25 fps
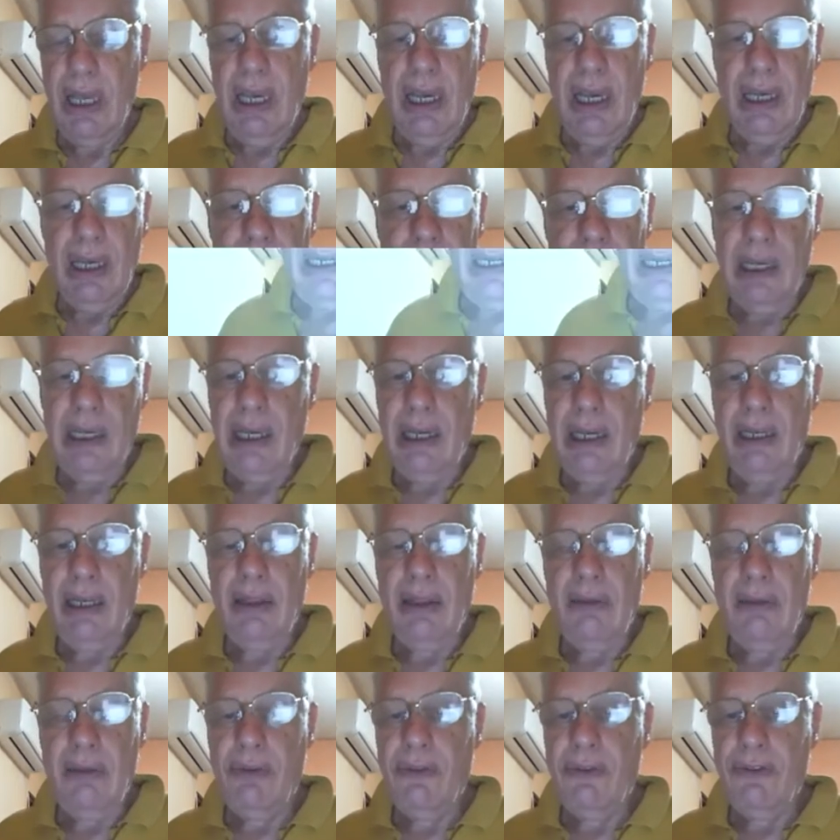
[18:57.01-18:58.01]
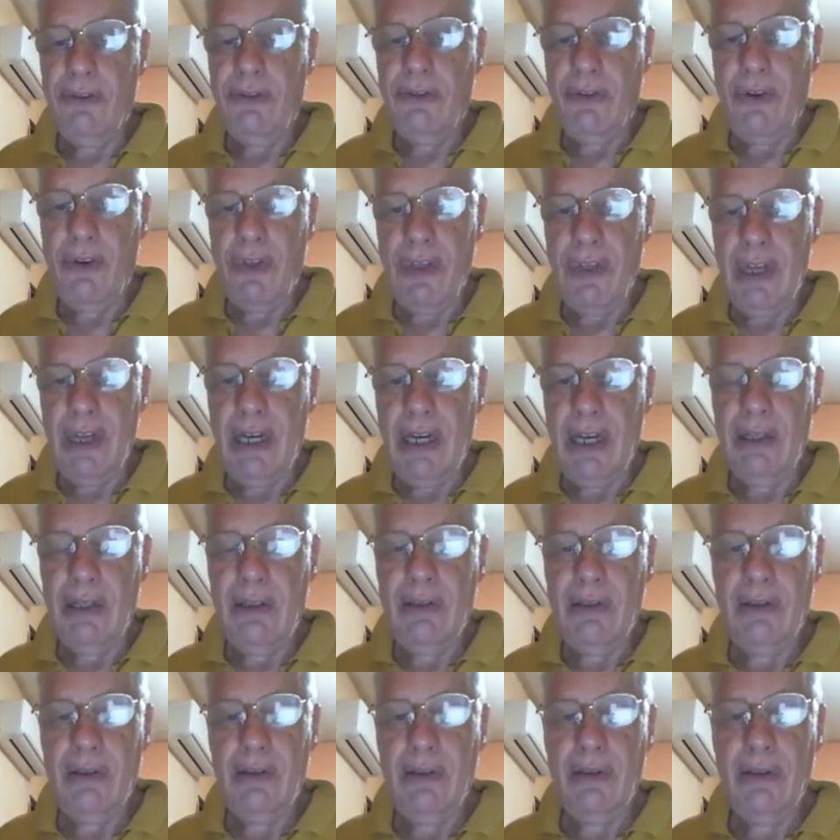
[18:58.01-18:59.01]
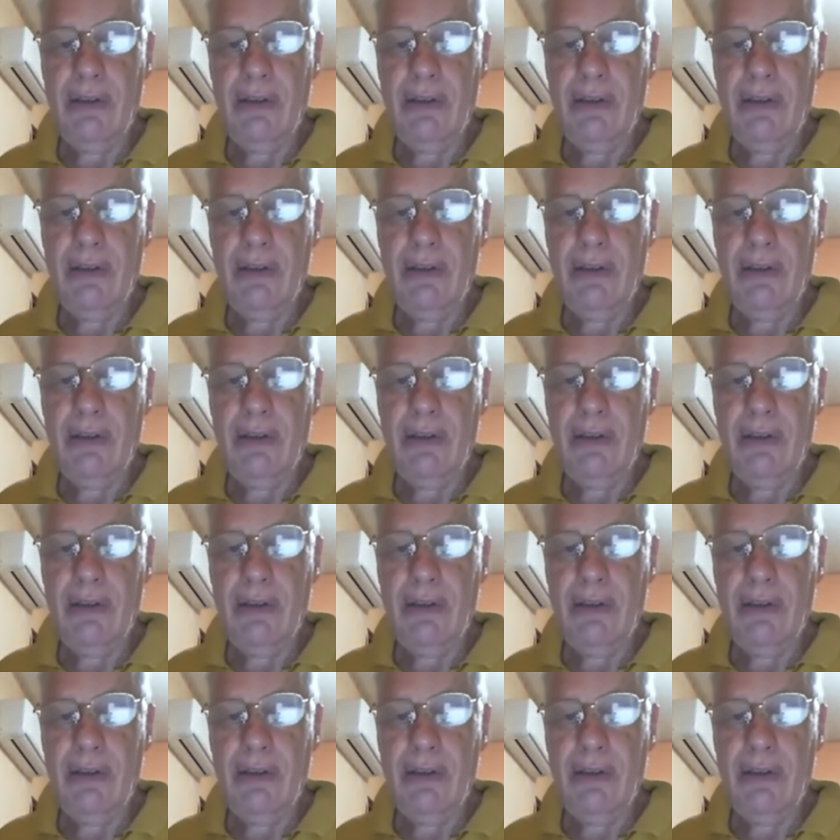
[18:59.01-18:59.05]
And again, the proof for that